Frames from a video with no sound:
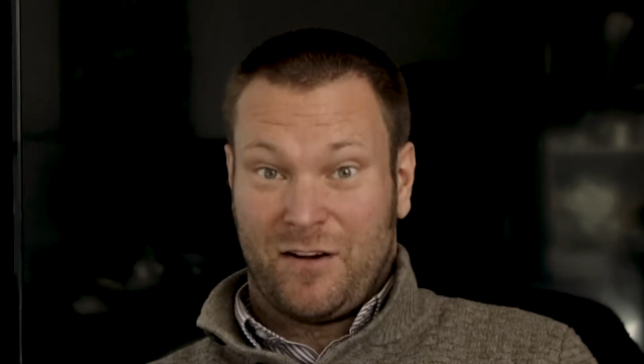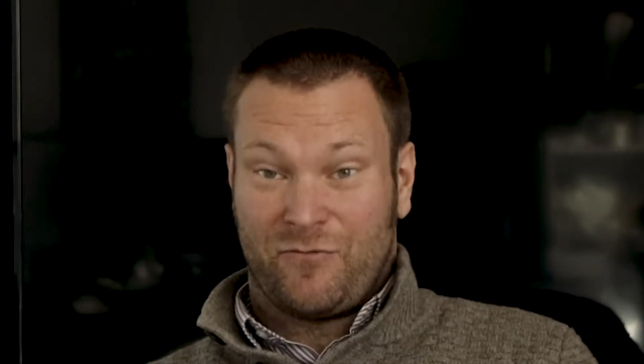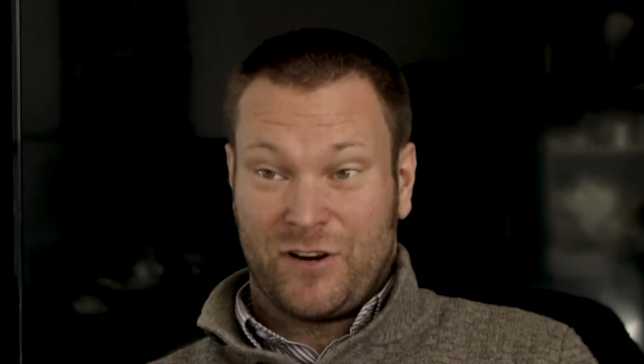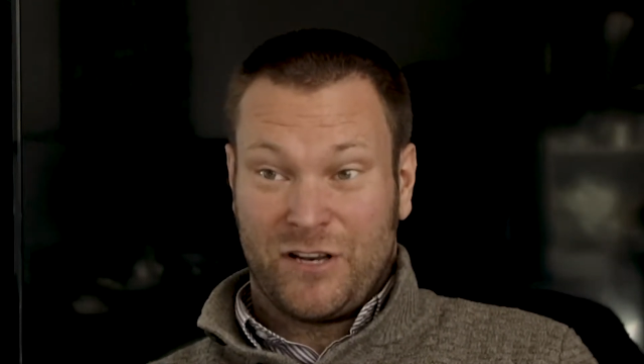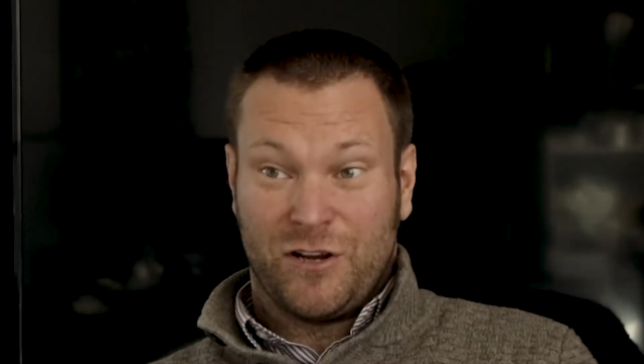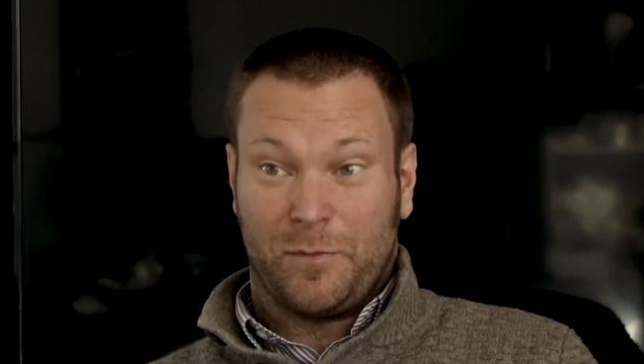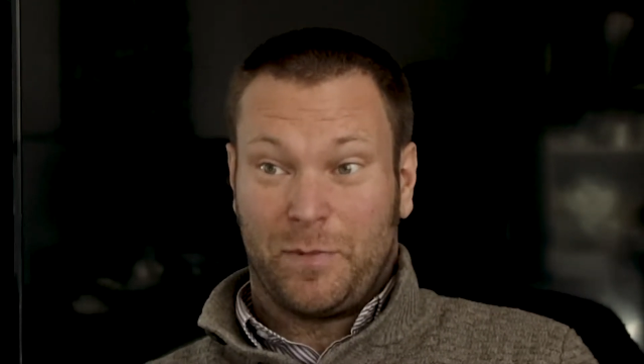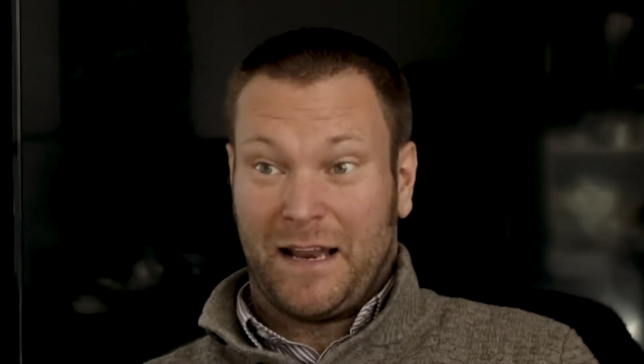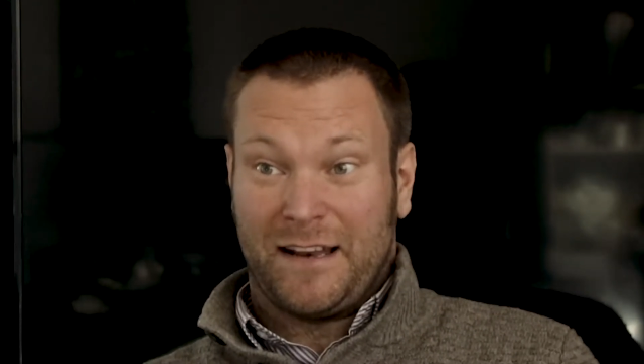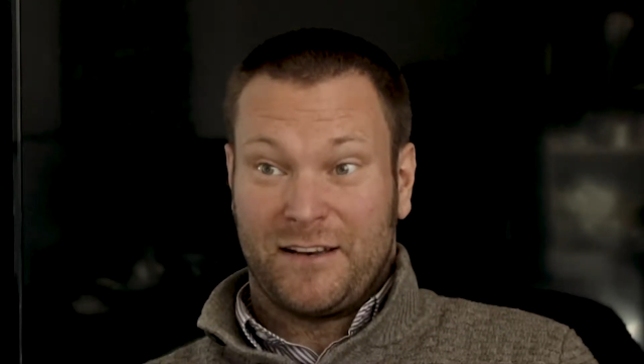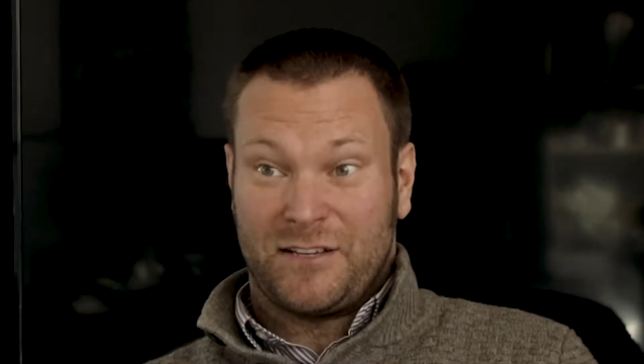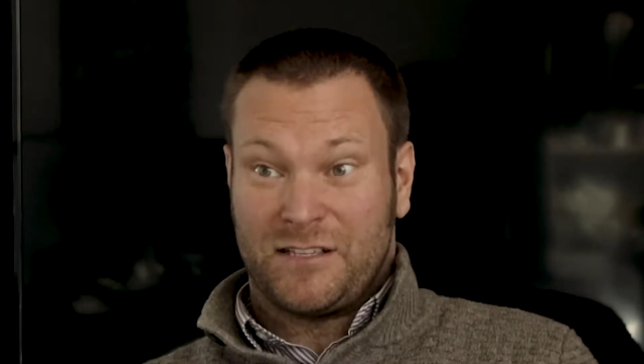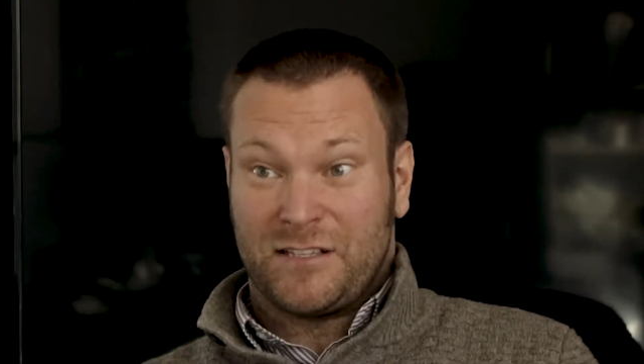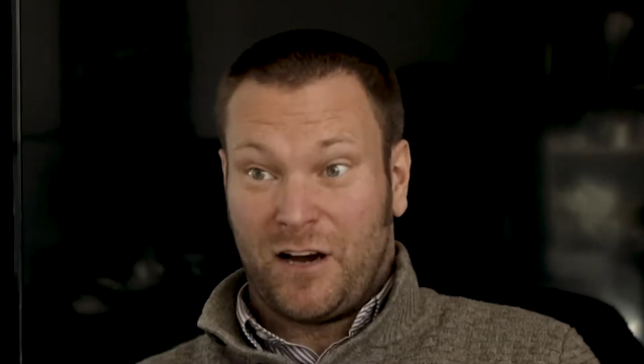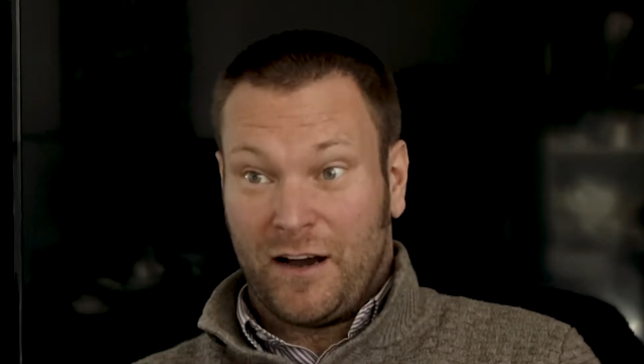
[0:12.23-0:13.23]
renewable
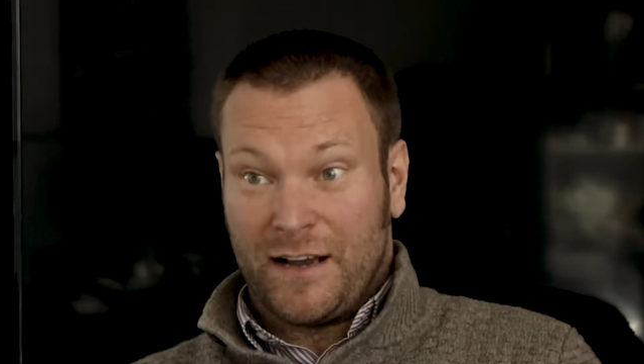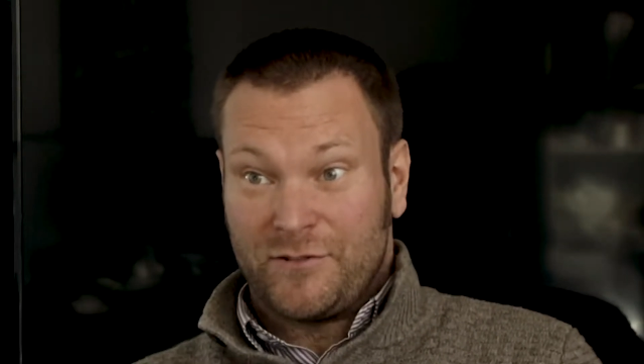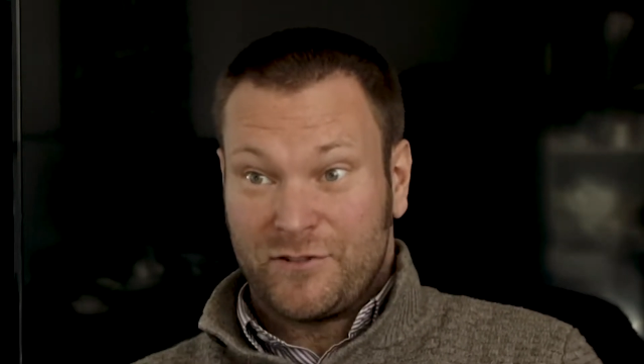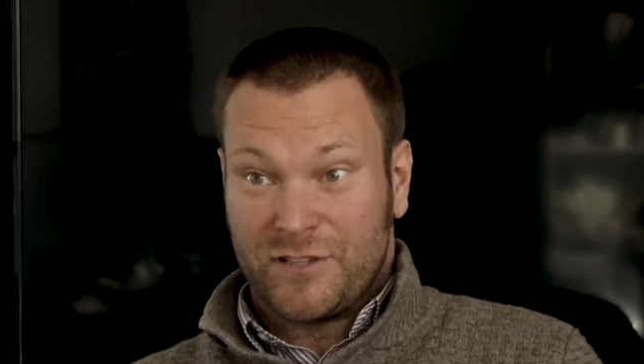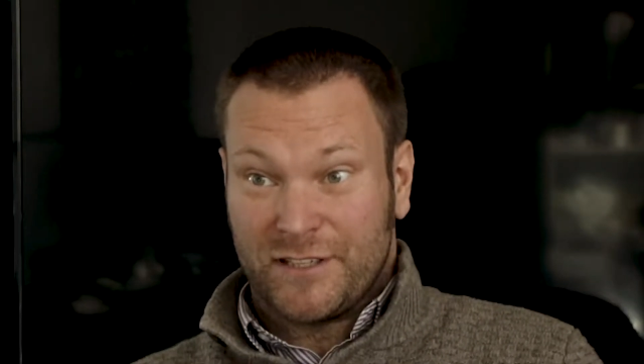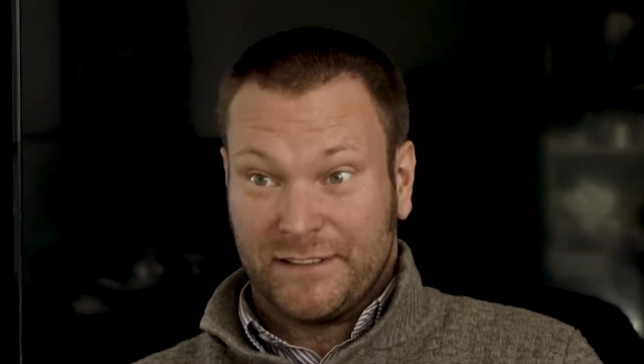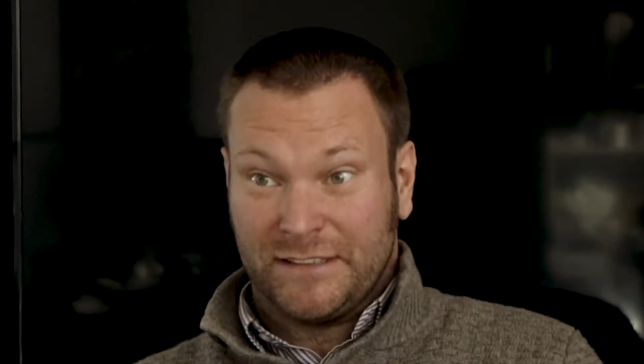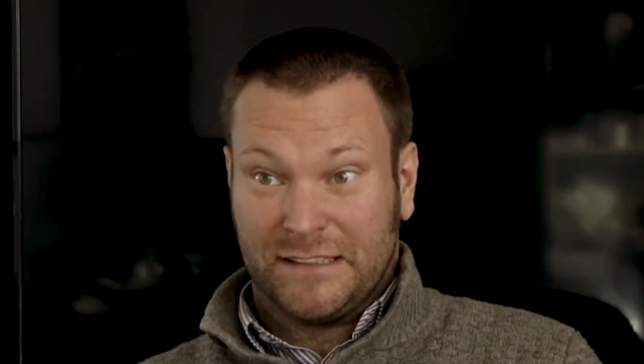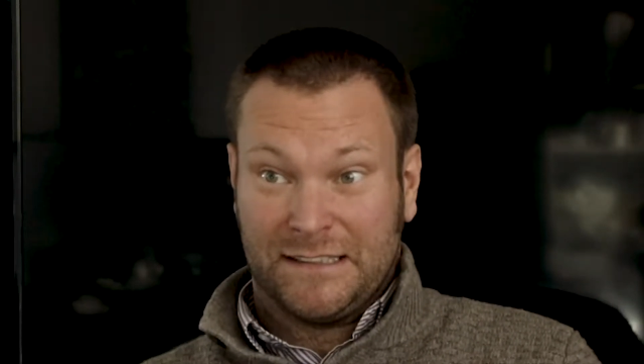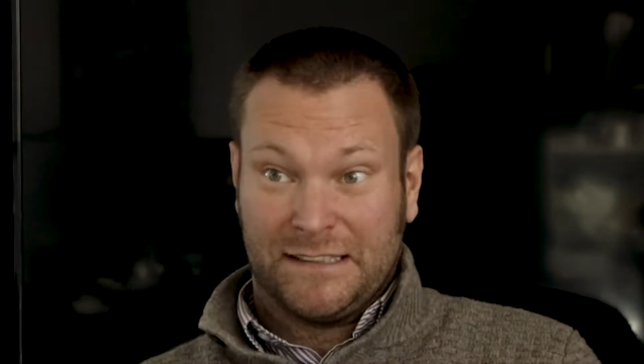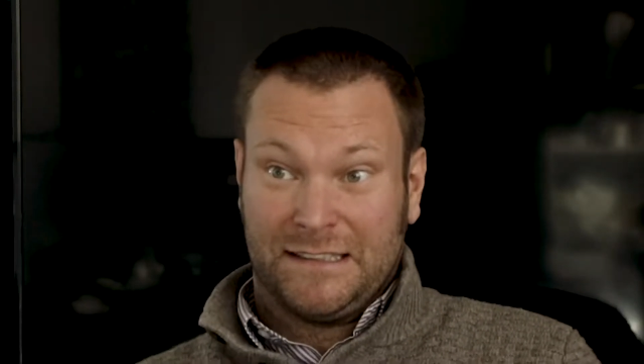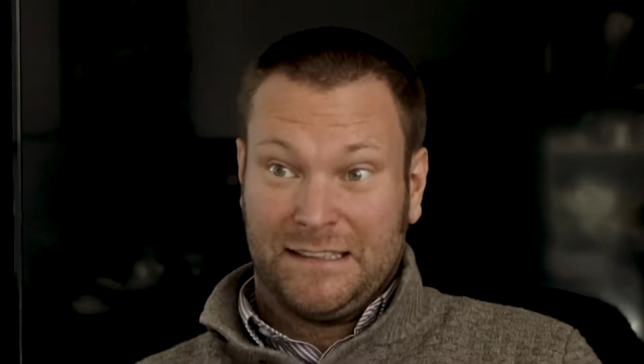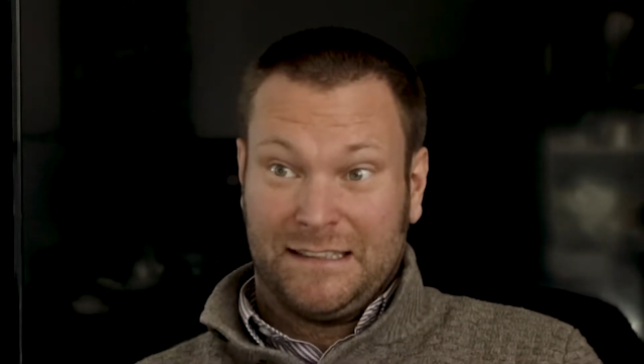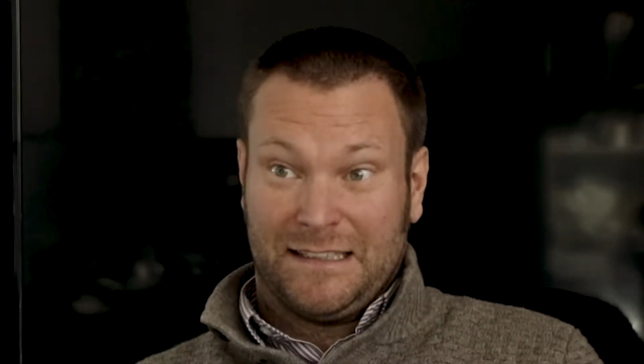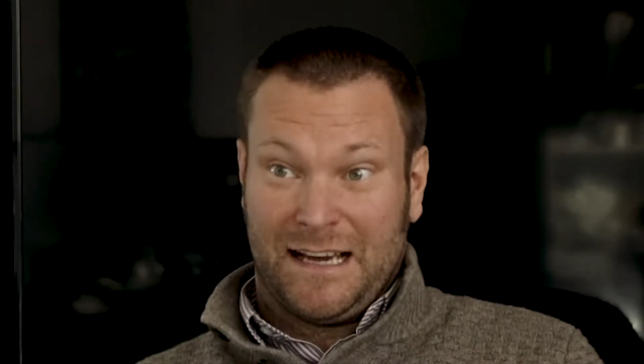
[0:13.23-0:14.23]
energy to hydrogen
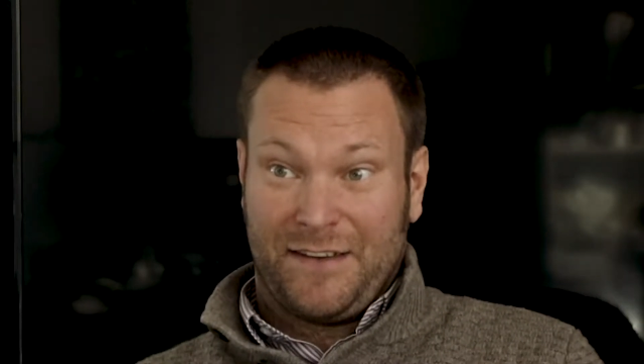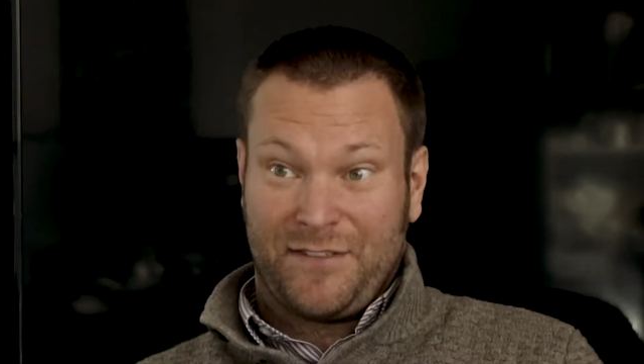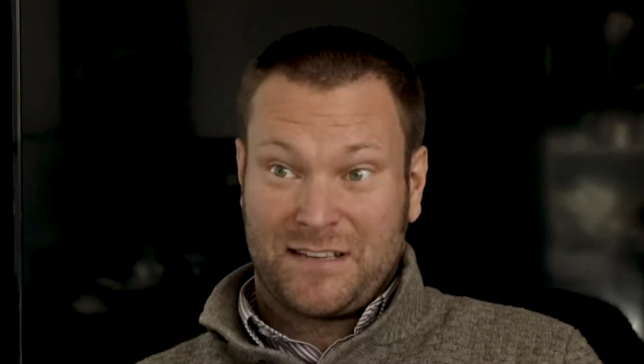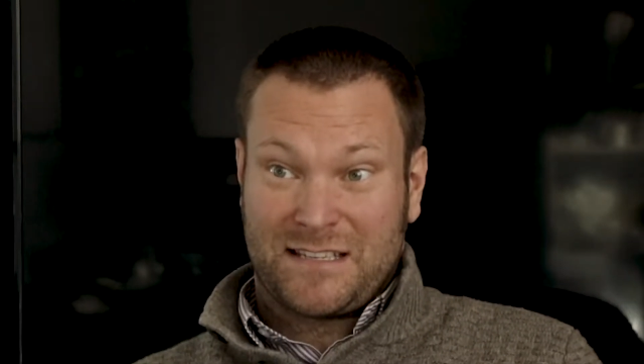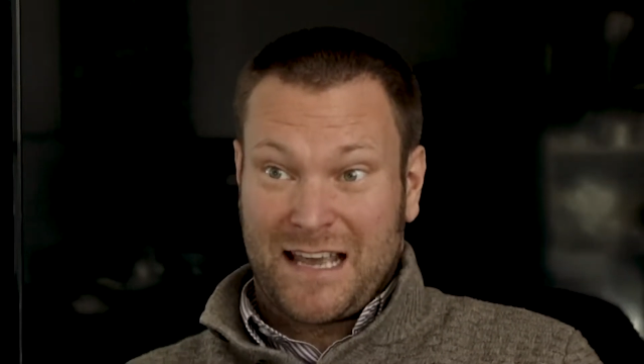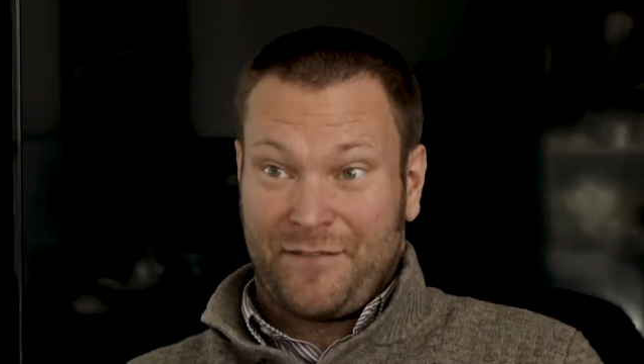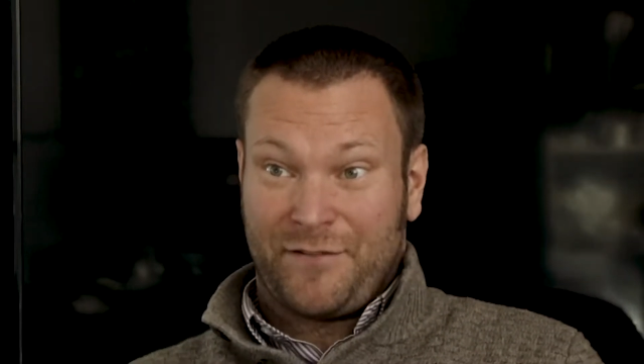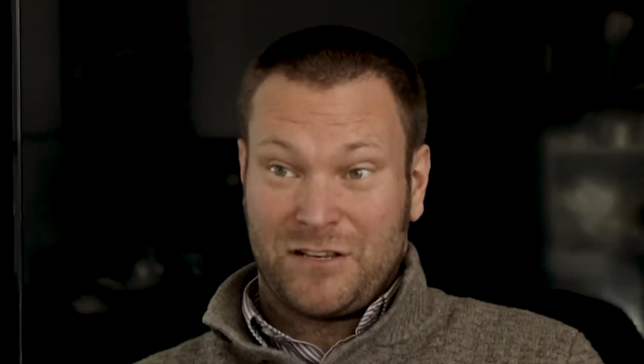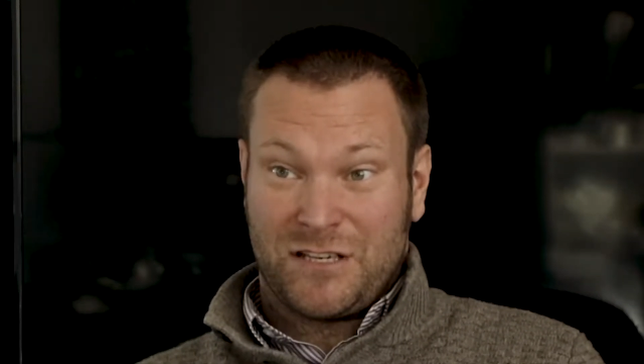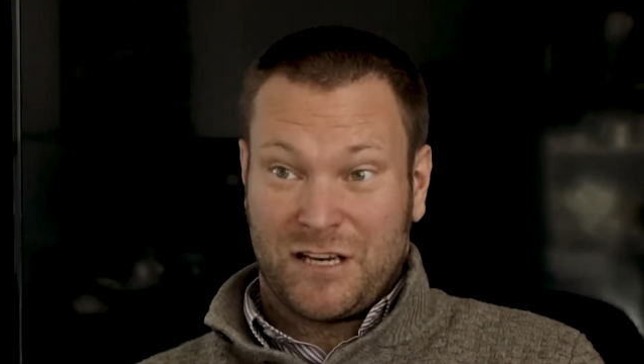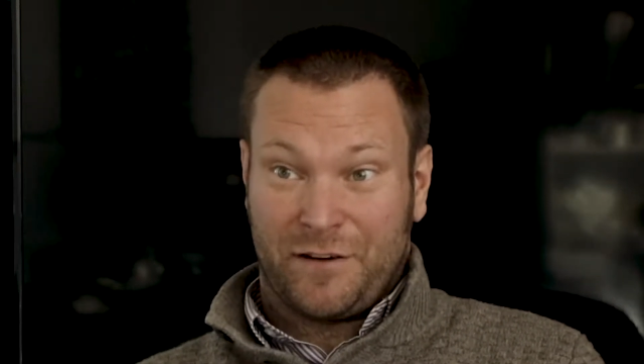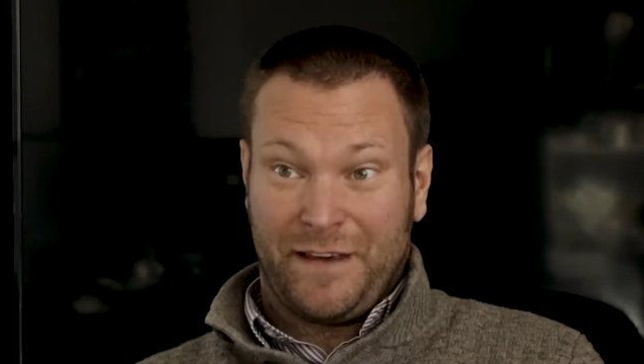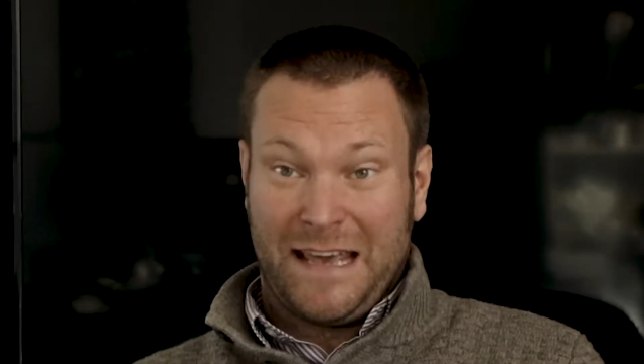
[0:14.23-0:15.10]
and the scavenging of